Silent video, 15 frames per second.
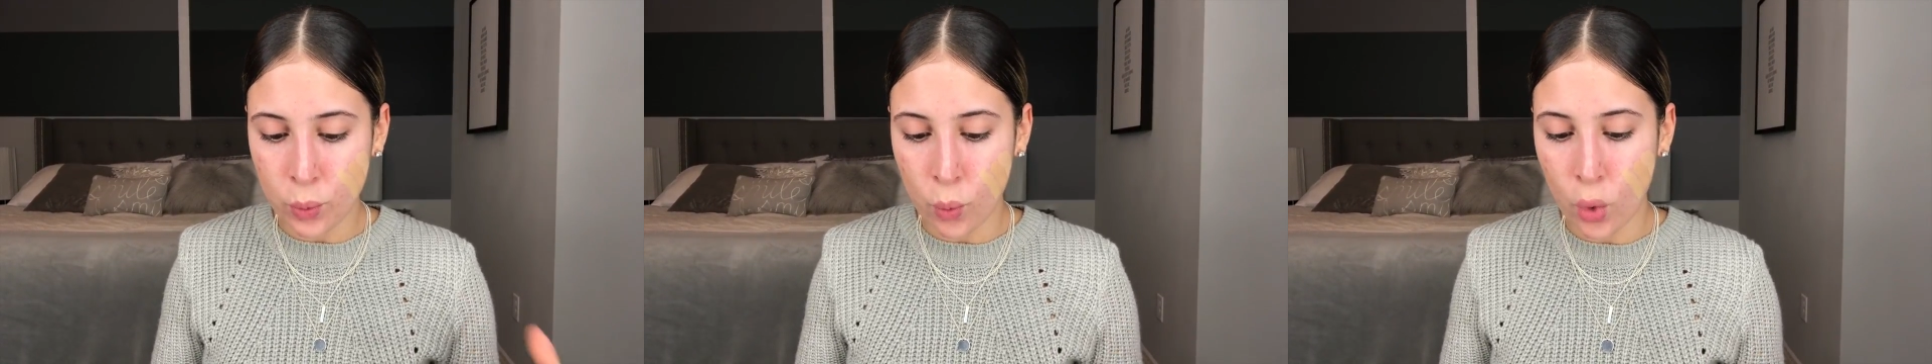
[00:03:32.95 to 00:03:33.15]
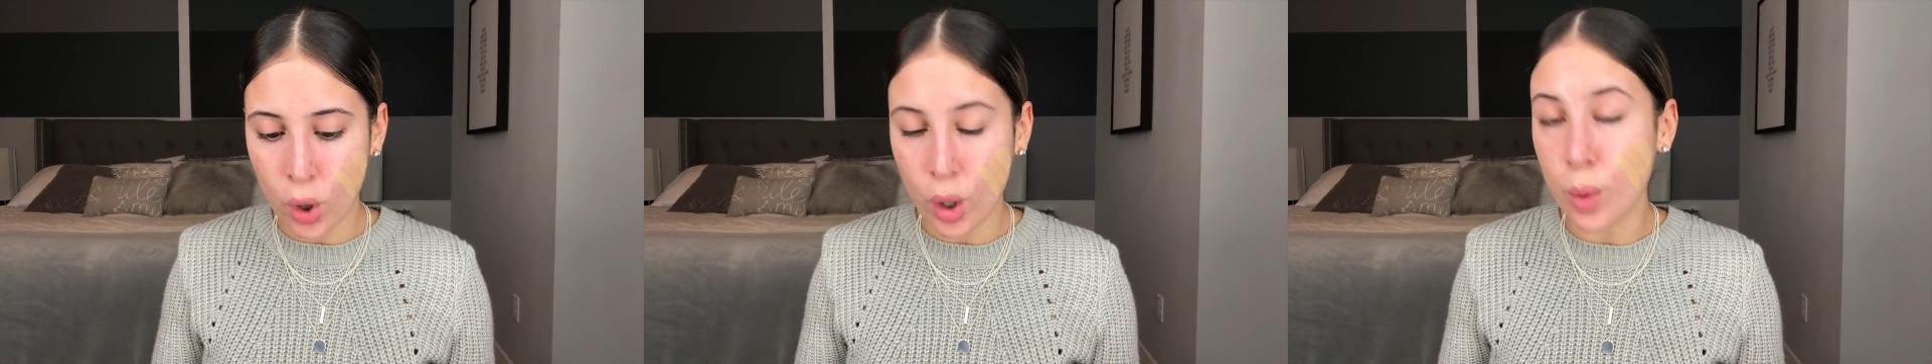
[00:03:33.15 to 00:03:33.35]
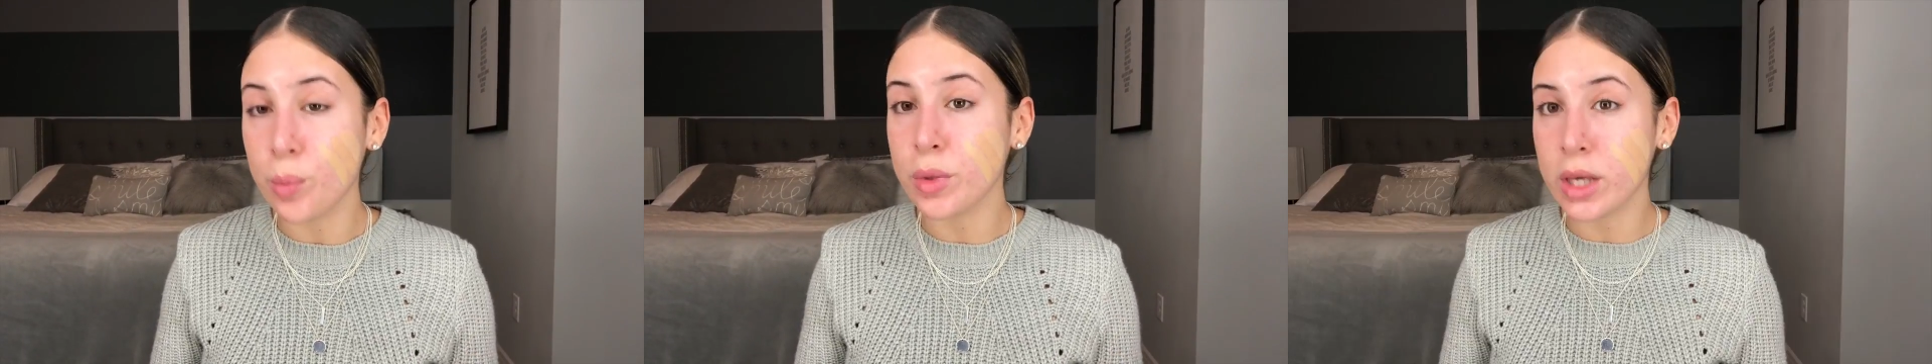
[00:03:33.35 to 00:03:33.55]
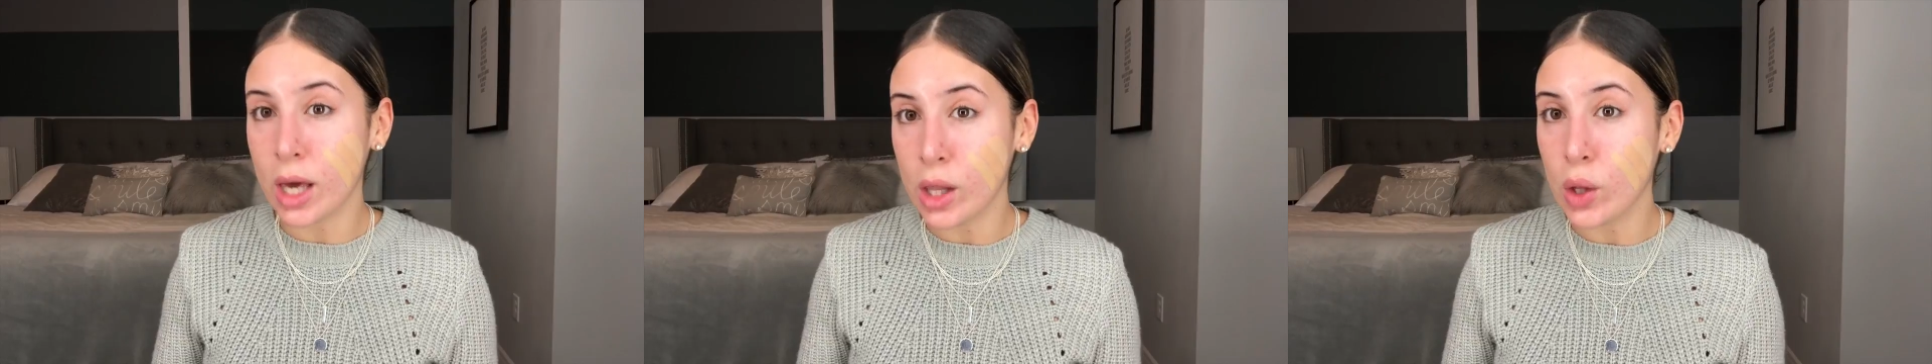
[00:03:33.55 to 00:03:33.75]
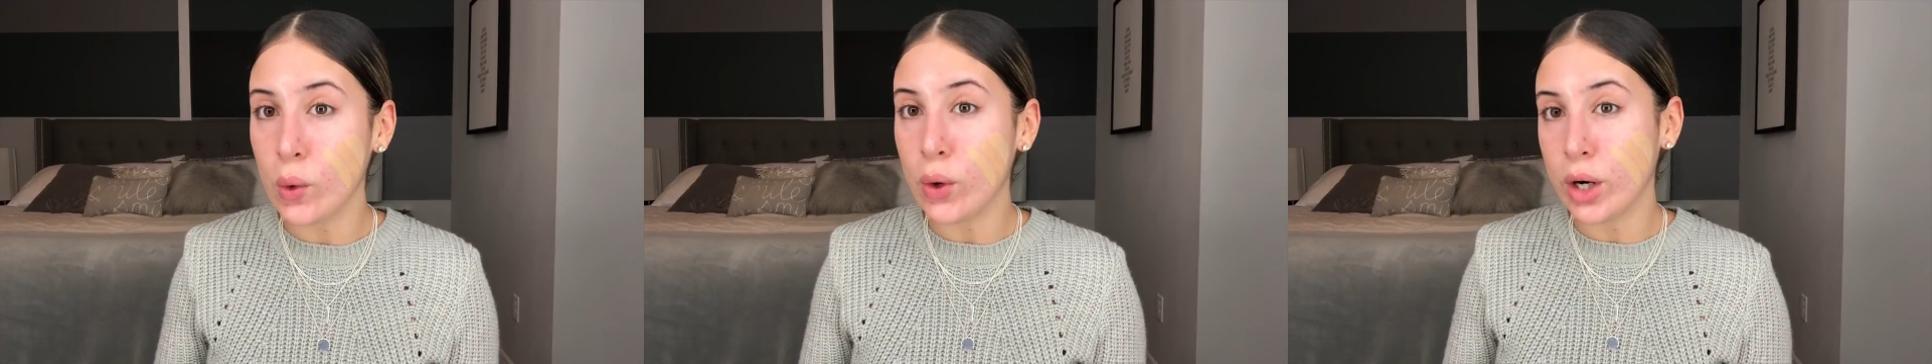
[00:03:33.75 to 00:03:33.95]
warm
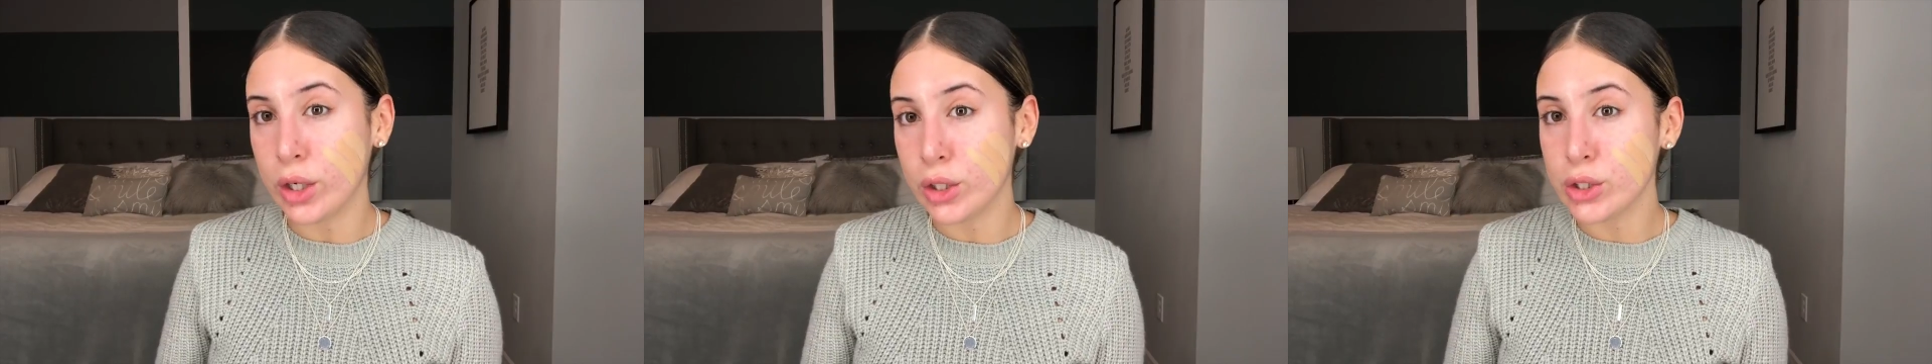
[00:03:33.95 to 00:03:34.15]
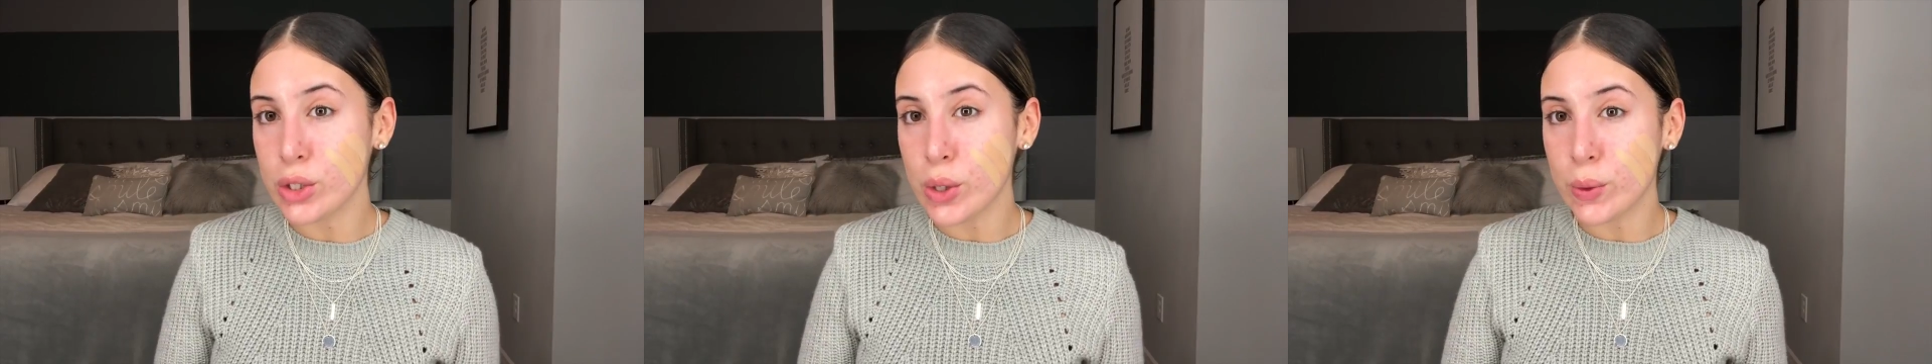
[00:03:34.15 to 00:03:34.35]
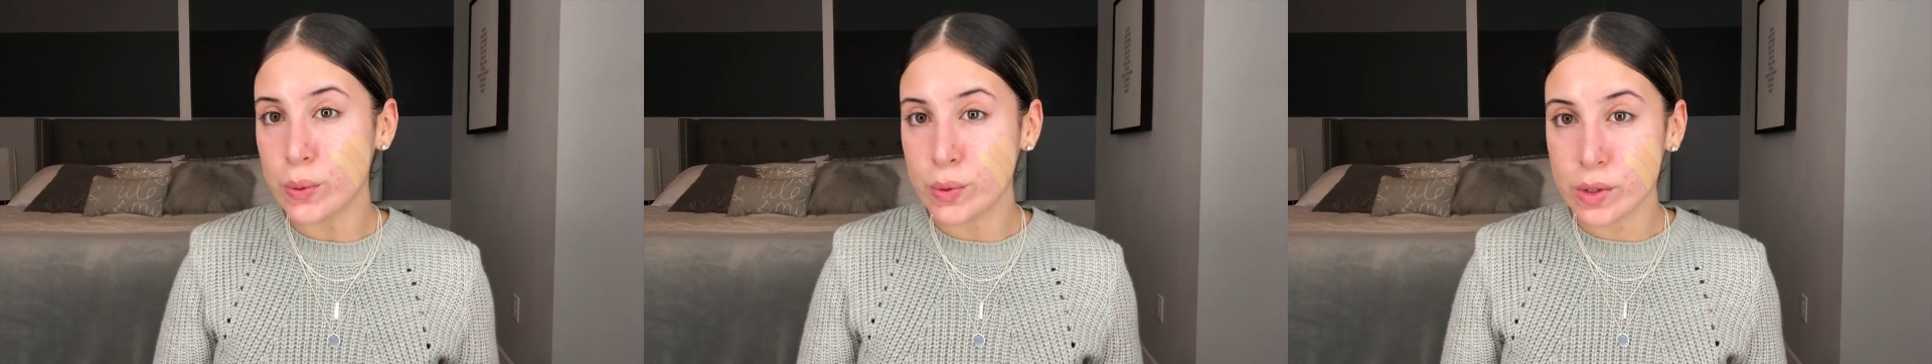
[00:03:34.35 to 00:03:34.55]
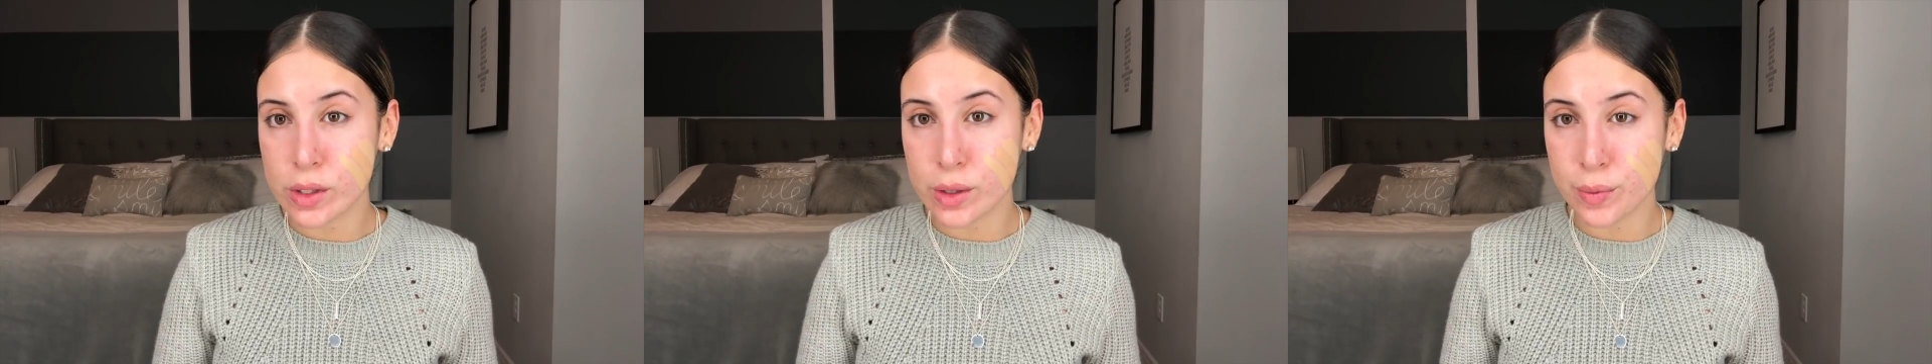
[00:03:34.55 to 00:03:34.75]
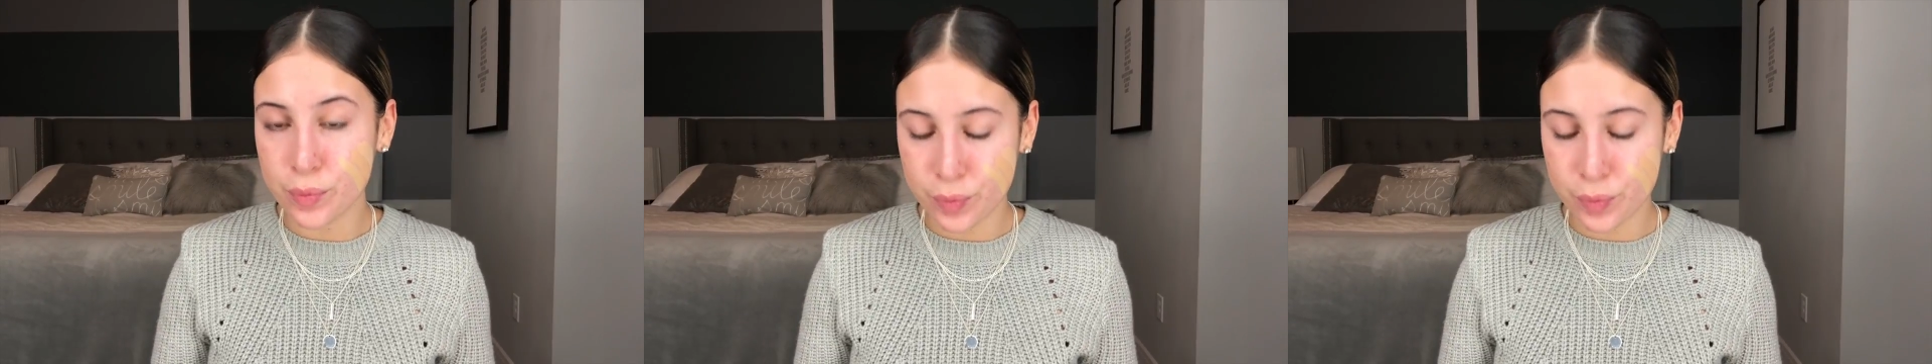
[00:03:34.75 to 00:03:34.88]
yellow undertones.